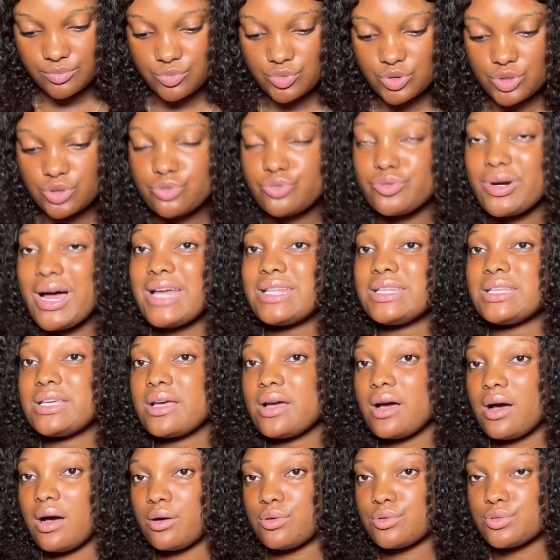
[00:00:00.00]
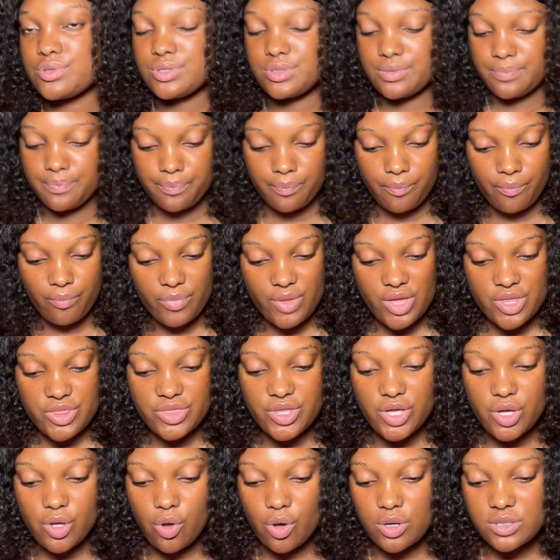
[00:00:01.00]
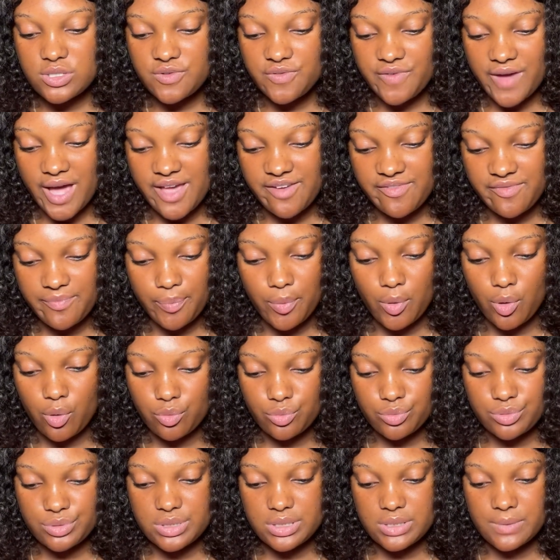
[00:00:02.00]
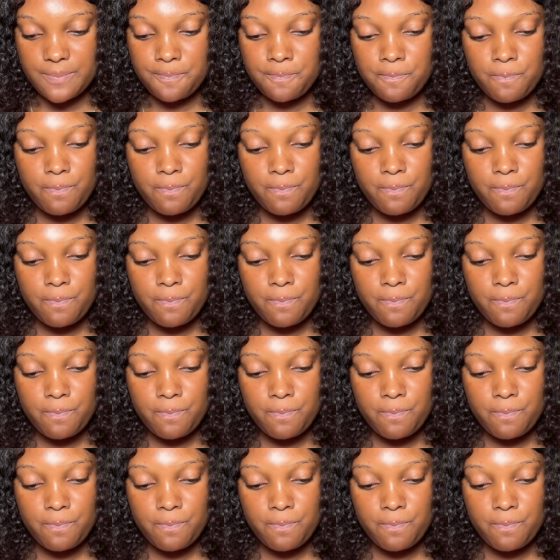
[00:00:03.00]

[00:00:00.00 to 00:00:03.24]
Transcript: Radicals. They got 5 balls.